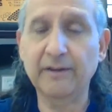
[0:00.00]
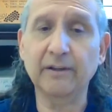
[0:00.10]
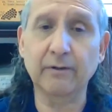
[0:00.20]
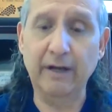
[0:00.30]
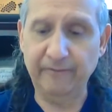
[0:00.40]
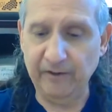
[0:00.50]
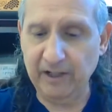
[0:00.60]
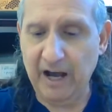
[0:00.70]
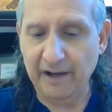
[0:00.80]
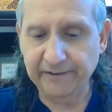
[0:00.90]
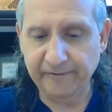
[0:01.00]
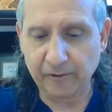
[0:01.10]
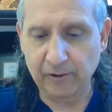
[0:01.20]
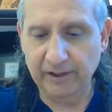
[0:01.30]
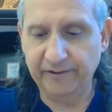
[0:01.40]
the great
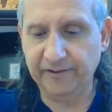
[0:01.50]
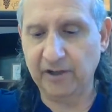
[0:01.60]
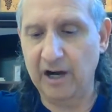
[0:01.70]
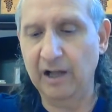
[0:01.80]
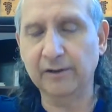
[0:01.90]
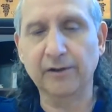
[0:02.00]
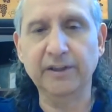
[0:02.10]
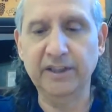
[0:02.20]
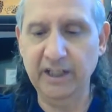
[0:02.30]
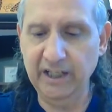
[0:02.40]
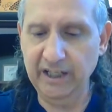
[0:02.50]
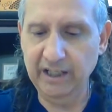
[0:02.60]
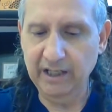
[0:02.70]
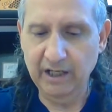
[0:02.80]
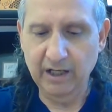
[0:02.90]
philosopher and scholar Yi